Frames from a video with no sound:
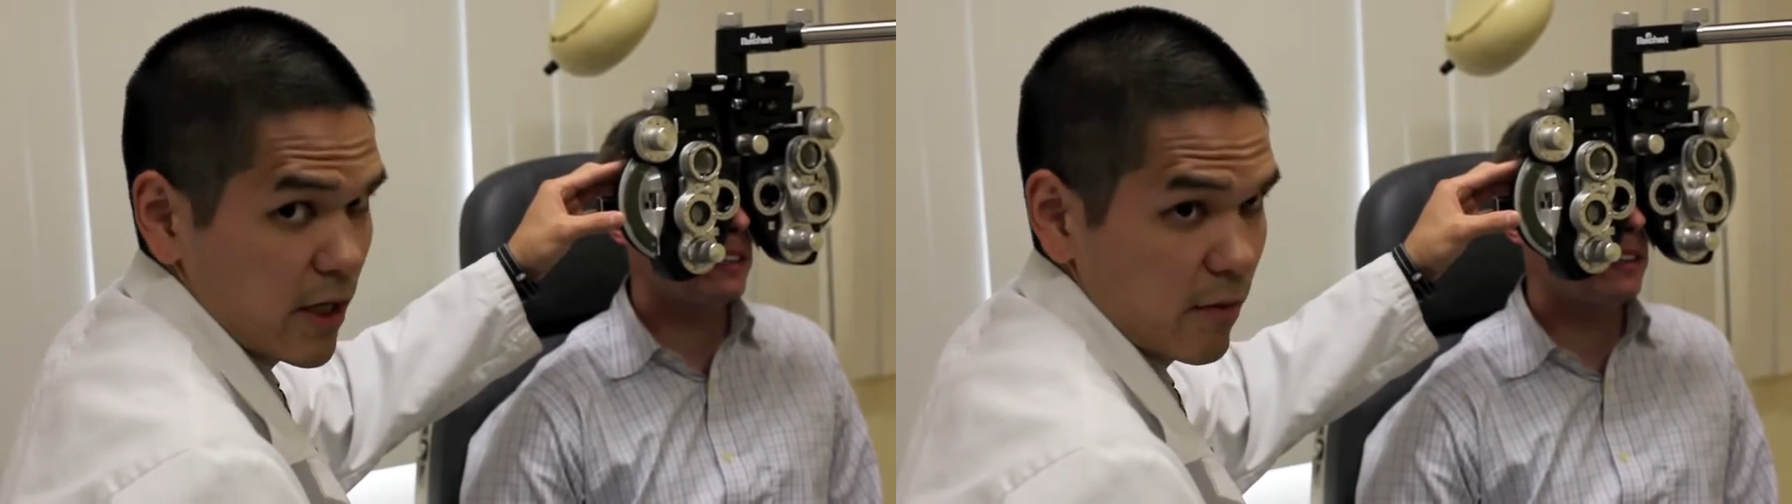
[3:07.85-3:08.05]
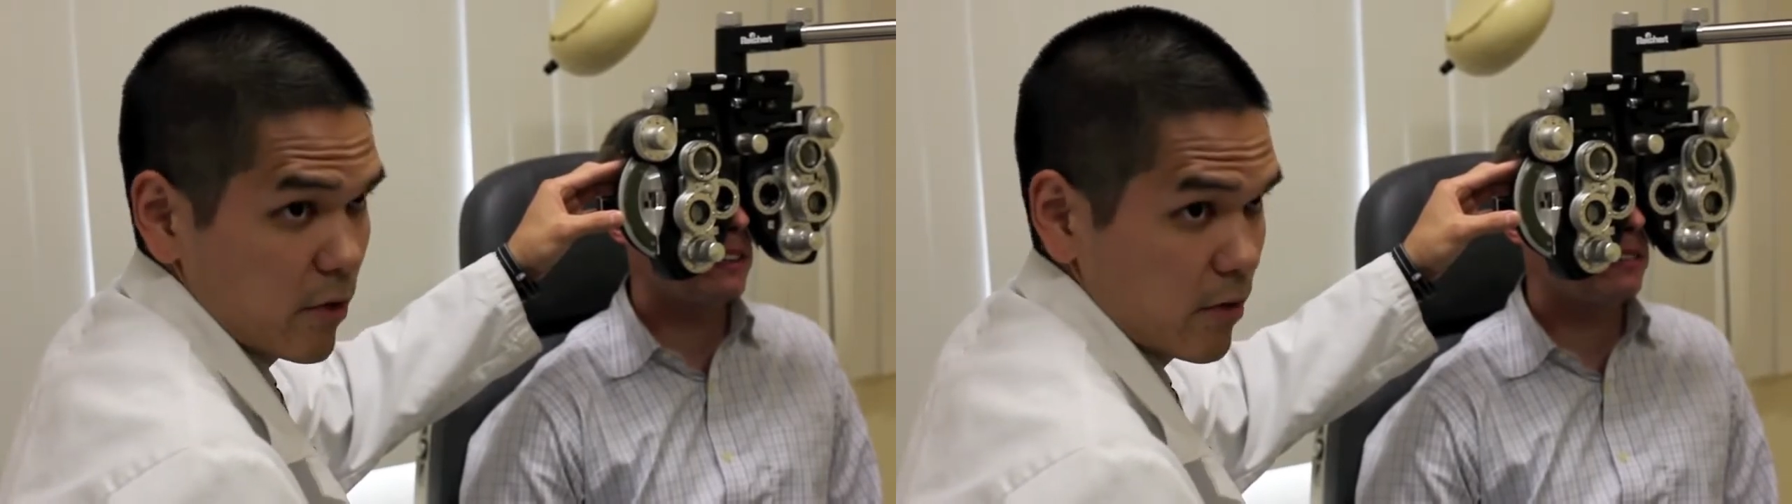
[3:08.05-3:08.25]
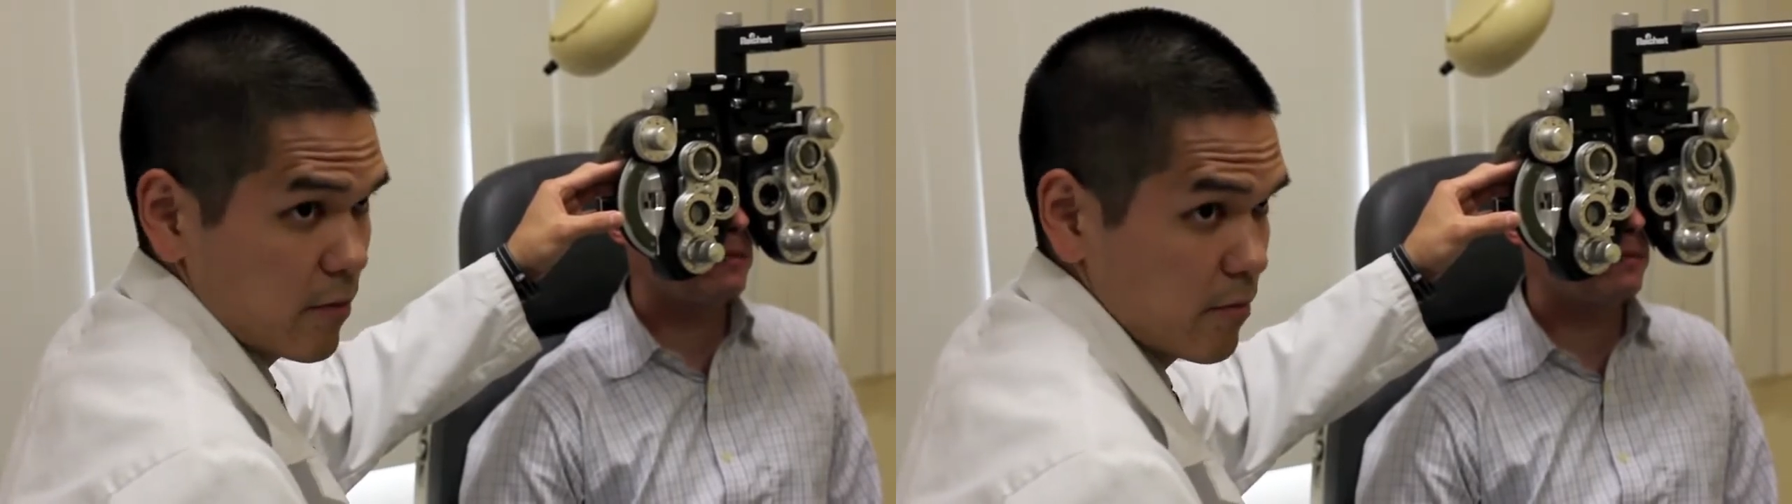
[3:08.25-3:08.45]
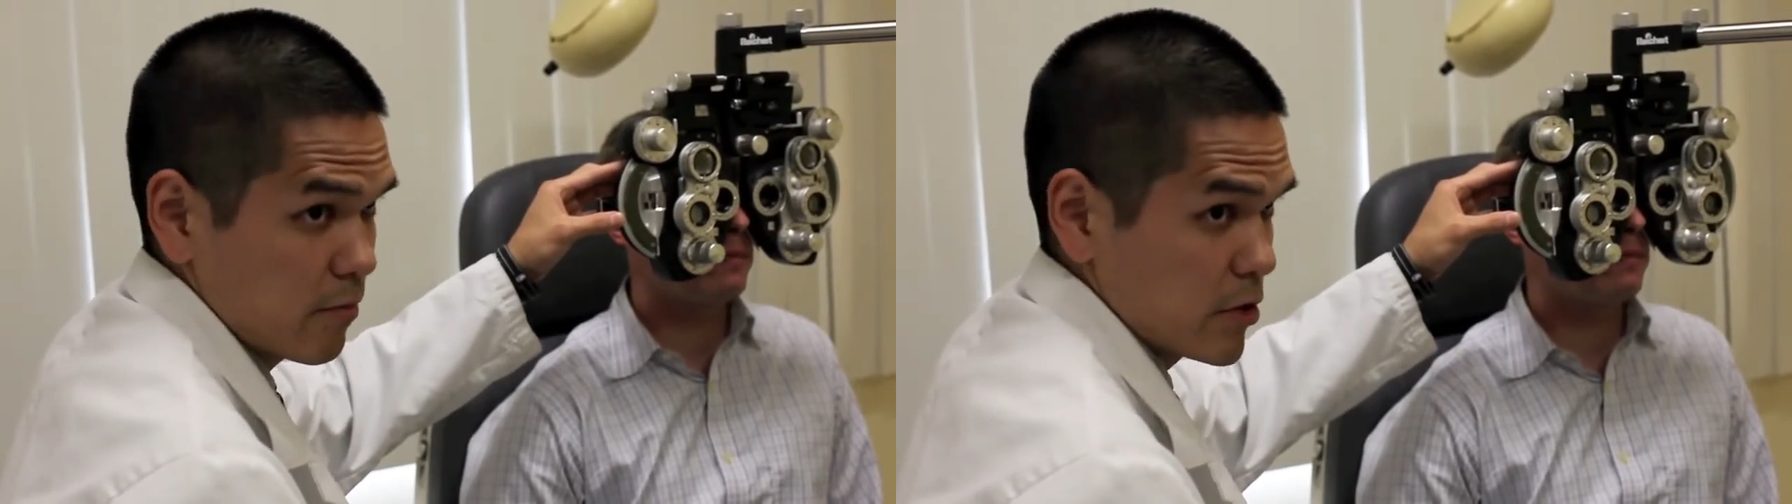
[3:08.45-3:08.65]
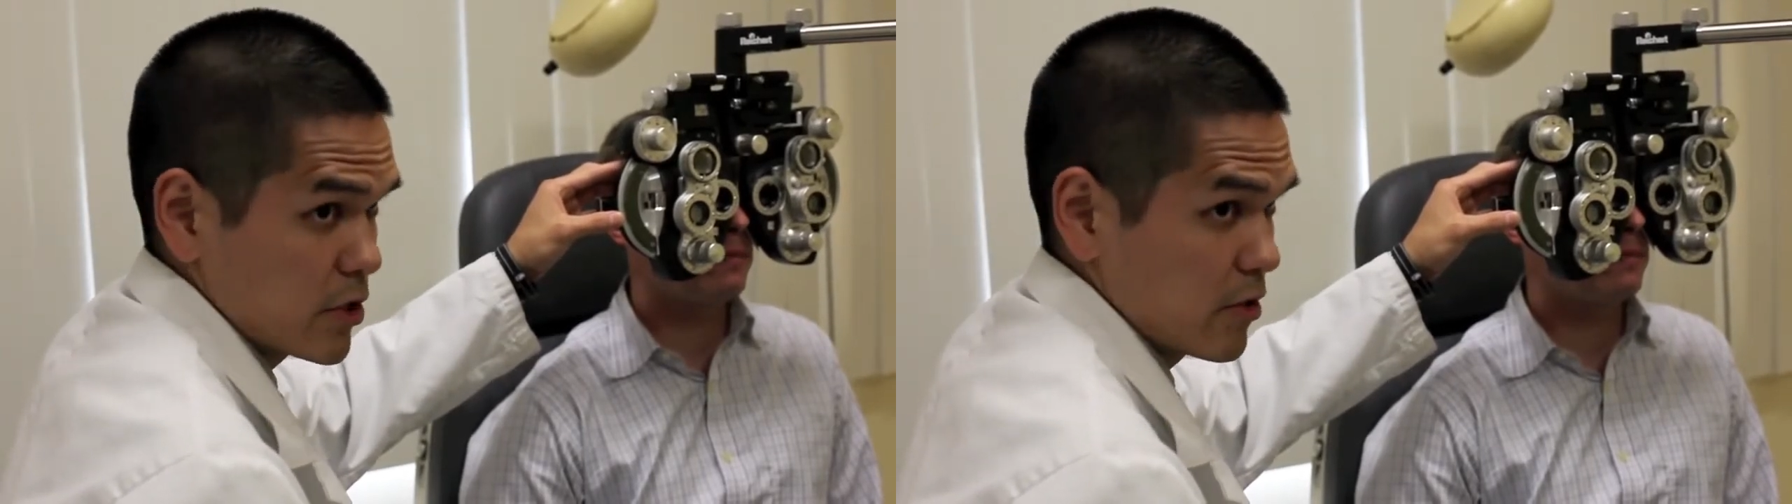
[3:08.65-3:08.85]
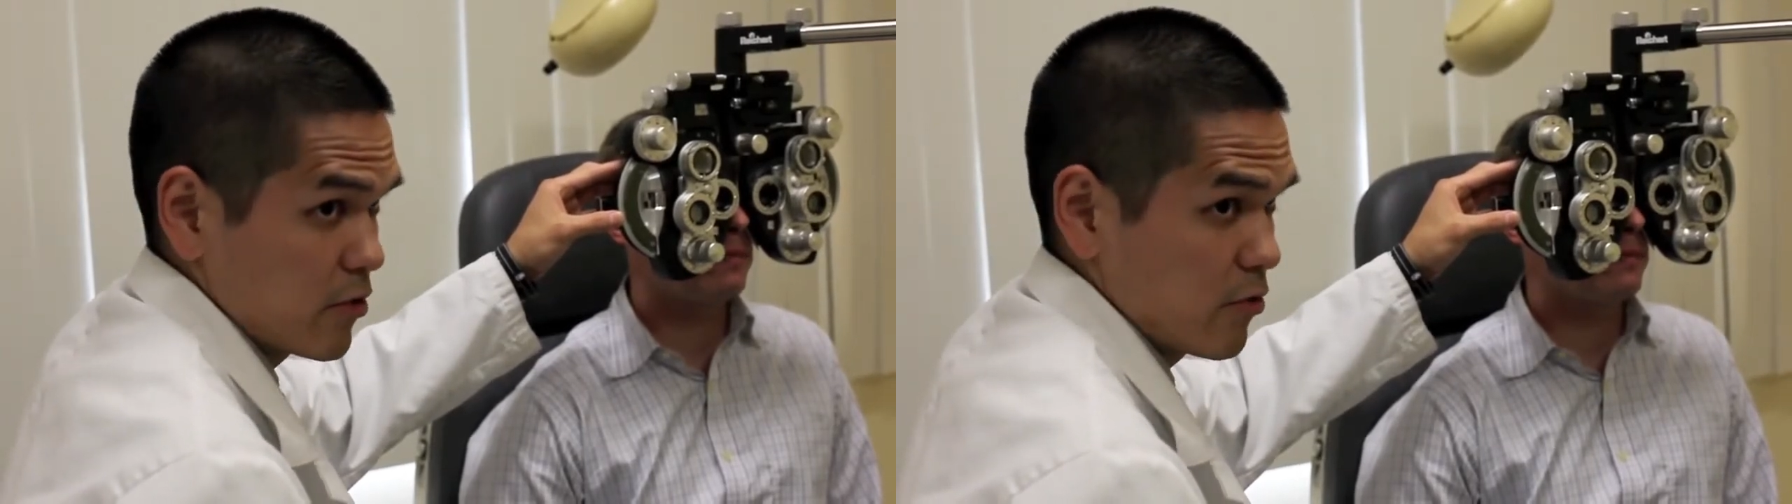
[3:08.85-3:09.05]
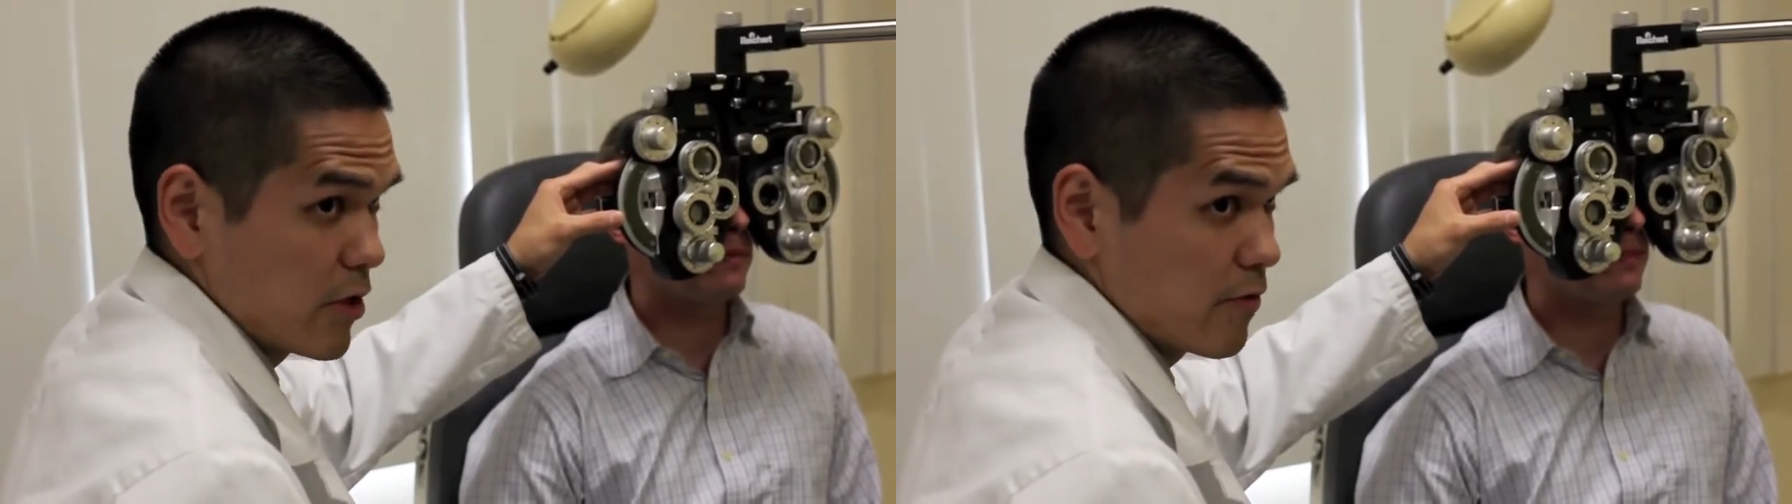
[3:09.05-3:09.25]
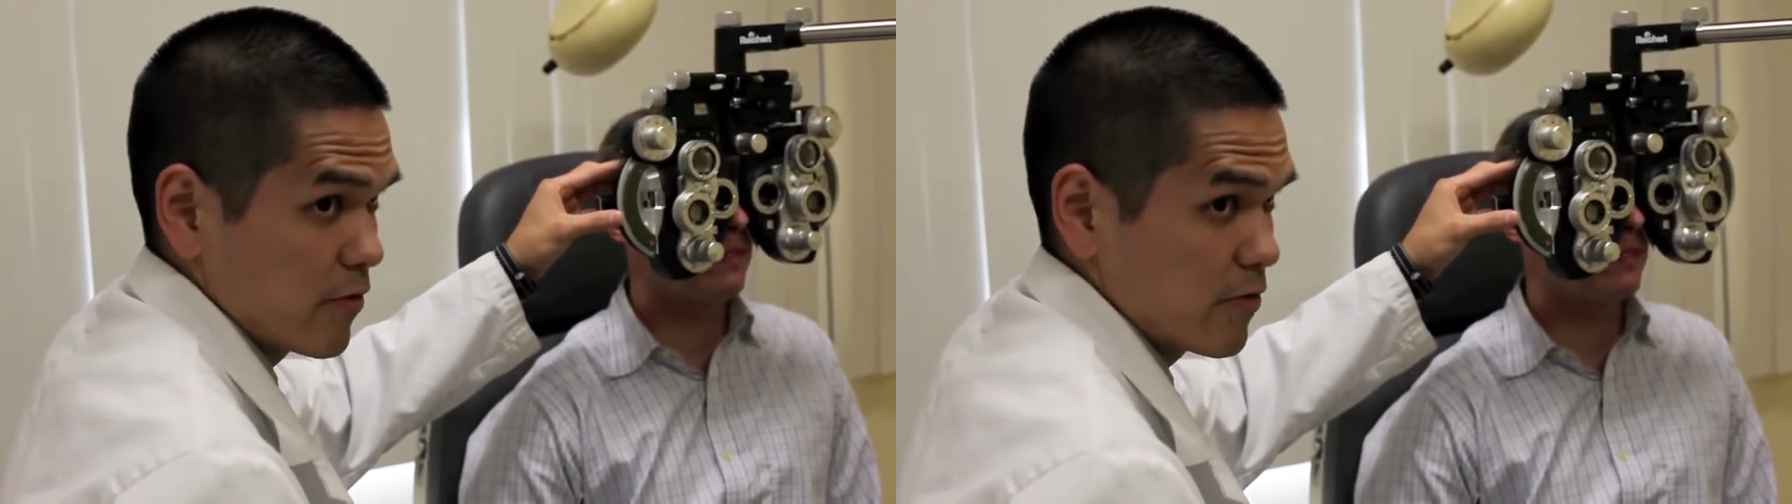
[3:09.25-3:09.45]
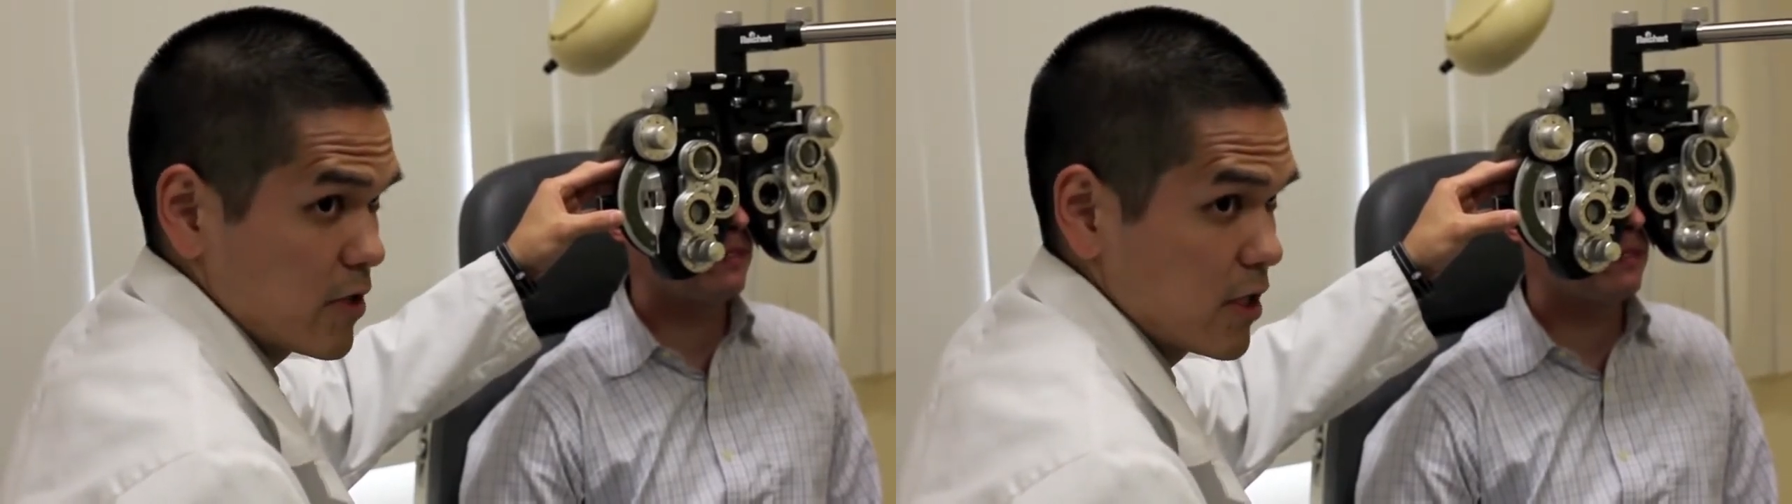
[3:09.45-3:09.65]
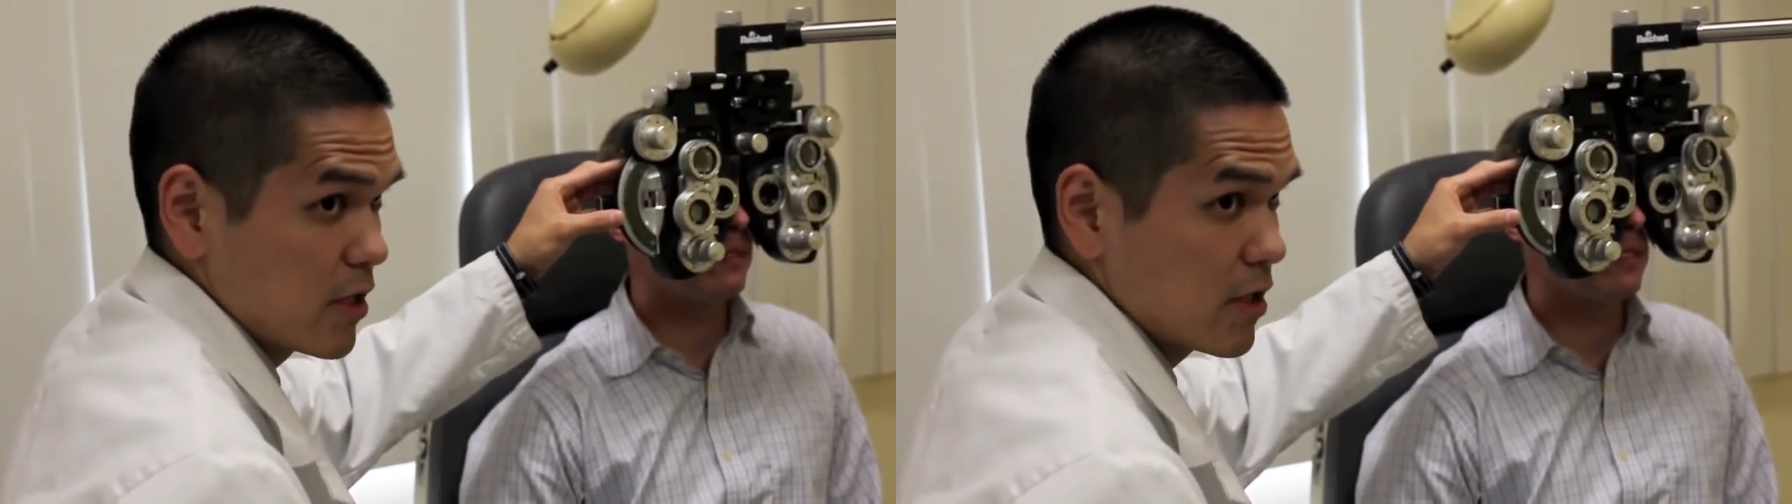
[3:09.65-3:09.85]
I'm going to push it down to 2015.